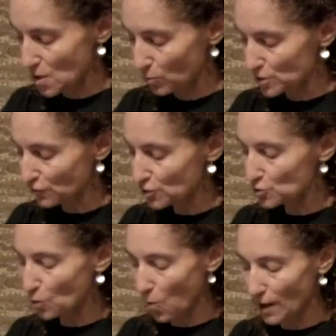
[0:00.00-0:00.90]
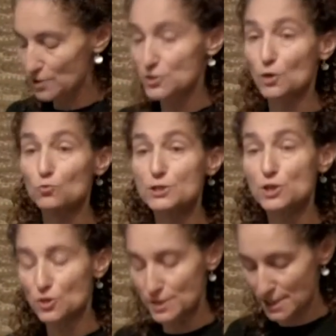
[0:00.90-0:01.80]
which first requires a
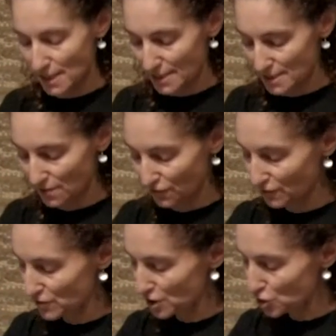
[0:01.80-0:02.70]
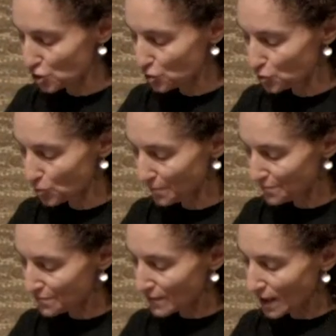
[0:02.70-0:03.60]
return to nineteen fifty-two,
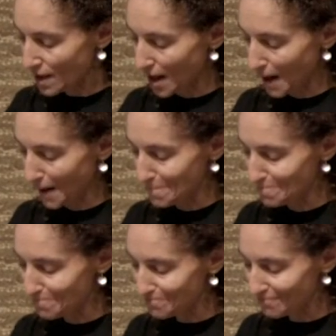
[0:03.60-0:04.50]
um,